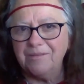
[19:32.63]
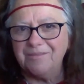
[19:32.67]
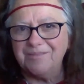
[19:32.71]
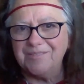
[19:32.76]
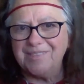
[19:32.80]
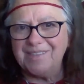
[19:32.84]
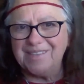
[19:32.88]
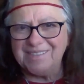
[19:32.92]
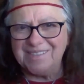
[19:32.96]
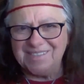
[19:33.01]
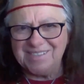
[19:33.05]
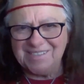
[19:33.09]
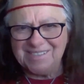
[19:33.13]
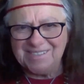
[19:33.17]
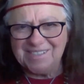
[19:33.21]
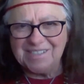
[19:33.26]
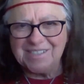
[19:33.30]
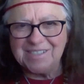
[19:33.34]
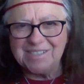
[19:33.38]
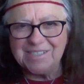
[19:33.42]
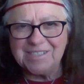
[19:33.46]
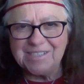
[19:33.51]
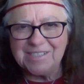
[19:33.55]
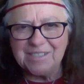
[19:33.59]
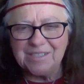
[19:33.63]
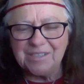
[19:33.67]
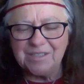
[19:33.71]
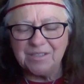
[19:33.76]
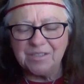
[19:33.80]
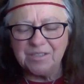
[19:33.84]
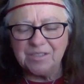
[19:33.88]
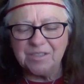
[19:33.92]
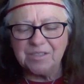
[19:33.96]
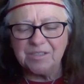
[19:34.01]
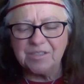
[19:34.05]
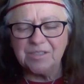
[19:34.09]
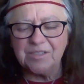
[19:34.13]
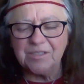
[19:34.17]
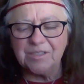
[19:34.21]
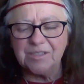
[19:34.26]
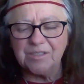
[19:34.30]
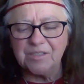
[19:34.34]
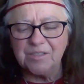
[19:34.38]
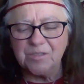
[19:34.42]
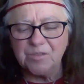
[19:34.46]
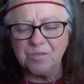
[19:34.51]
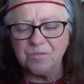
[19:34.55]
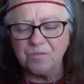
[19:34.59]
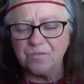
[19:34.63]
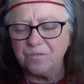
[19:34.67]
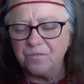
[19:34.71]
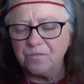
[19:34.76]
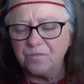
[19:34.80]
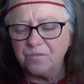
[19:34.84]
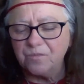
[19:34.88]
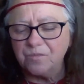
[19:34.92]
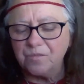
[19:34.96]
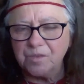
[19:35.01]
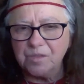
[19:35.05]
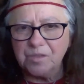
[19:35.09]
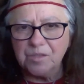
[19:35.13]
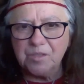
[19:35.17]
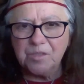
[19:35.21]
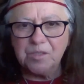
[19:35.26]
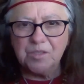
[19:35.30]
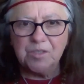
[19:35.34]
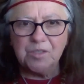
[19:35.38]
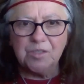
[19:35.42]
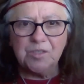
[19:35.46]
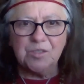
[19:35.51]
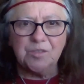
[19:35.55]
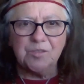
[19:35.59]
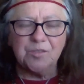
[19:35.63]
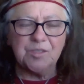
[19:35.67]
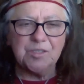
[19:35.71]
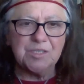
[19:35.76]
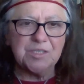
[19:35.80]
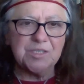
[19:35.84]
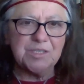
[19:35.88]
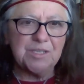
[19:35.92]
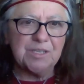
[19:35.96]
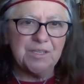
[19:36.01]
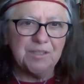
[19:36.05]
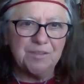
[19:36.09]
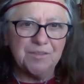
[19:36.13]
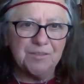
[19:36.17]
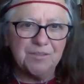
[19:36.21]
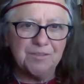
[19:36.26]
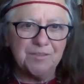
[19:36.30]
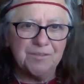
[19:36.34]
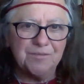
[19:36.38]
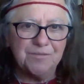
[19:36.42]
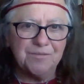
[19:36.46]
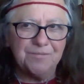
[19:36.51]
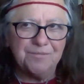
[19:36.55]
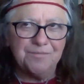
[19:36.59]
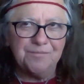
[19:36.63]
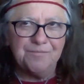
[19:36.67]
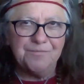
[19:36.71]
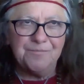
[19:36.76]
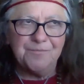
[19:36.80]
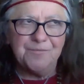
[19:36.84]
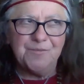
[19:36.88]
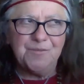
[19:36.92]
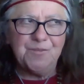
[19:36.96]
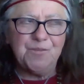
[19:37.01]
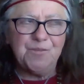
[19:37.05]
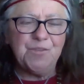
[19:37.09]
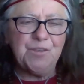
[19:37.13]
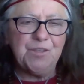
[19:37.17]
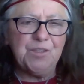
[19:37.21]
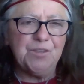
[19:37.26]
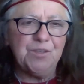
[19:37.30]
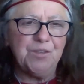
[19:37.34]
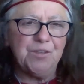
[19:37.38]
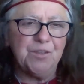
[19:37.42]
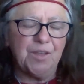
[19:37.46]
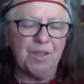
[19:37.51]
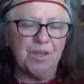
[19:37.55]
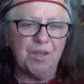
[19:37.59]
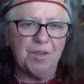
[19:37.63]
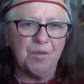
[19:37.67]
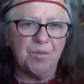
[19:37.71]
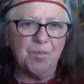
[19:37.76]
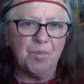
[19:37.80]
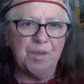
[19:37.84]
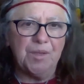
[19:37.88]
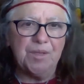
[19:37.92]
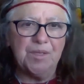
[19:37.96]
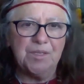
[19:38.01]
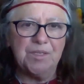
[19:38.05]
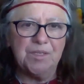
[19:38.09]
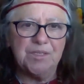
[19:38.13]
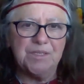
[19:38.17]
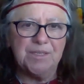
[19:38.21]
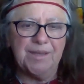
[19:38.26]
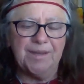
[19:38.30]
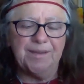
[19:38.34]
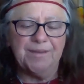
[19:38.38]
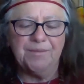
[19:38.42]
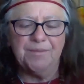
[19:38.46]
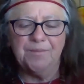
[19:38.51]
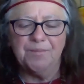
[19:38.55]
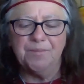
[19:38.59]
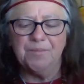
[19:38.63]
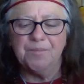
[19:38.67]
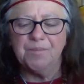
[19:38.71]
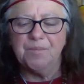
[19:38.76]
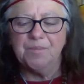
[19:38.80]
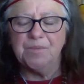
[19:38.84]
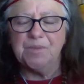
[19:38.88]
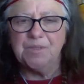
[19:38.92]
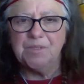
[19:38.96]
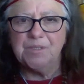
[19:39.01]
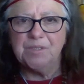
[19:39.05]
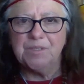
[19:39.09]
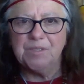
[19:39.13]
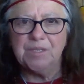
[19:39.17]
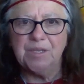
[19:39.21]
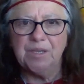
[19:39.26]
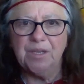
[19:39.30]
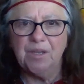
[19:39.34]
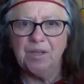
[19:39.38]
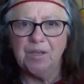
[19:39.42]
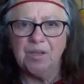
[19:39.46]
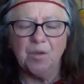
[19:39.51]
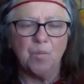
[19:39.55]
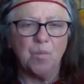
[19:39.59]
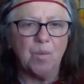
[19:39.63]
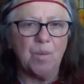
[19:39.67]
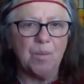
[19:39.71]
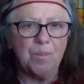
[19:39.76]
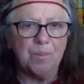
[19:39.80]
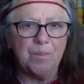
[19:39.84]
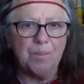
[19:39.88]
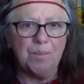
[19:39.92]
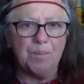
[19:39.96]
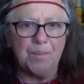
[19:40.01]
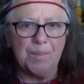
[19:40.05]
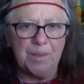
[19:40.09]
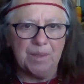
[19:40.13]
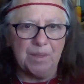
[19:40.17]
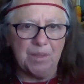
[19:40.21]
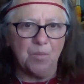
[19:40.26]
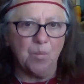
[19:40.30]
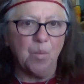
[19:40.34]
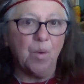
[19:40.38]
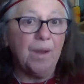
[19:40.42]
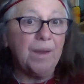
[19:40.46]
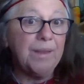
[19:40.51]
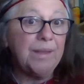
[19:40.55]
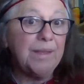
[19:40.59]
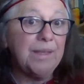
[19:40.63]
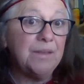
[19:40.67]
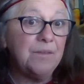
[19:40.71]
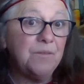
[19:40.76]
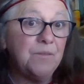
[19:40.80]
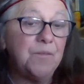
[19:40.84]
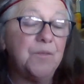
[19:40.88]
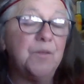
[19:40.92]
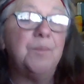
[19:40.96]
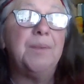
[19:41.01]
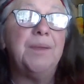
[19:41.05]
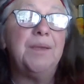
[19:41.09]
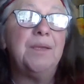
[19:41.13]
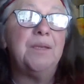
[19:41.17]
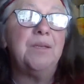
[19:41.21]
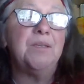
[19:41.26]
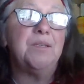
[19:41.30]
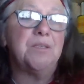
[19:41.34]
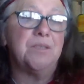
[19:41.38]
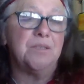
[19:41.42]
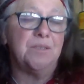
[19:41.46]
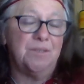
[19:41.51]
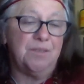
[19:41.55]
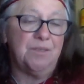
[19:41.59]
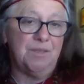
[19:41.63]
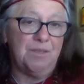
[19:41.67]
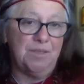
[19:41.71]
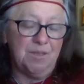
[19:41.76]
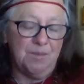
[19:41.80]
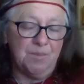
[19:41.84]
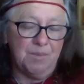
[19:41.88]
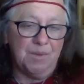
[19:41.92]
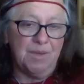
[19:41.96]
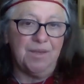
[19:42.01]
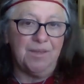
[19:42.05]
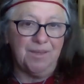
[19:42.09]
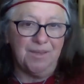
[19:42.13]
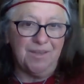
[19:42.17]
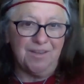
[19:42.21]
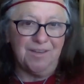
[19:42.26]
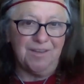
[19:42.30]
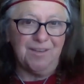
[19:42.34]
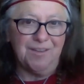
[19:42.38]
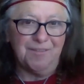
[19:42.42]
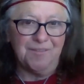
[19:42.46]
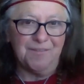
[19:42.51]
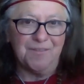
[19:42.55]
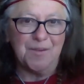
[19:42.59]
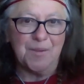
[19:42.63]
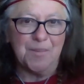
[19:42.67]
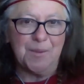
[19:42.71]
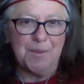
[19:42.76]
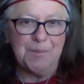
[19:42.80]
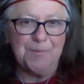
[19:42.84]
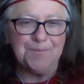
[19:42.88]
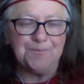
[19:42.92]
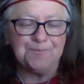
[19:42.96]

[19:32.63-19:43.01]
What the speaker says: That's sensing. Sense. What's that feel like? What is that telling me? What information am I getting from it?